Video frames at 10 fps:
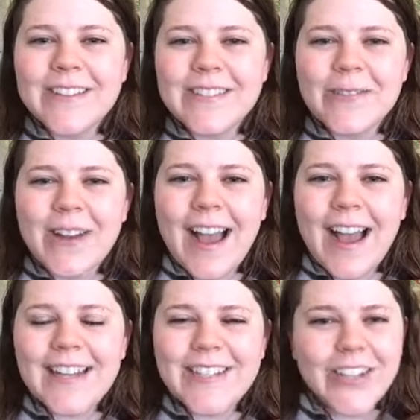So when
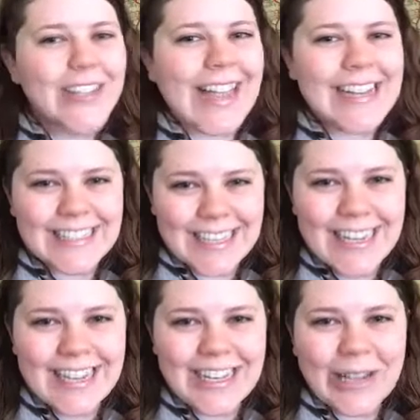I turned
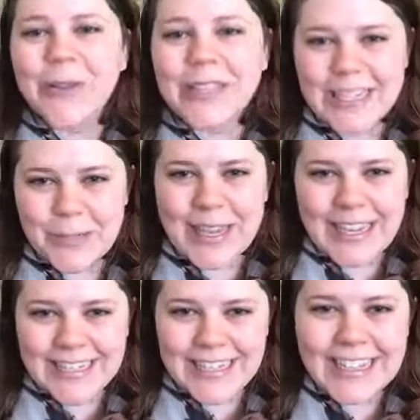18, you only had to be
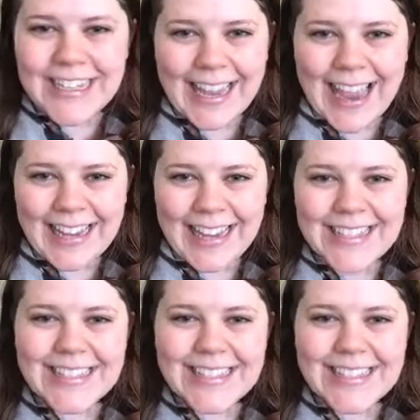18 to get in.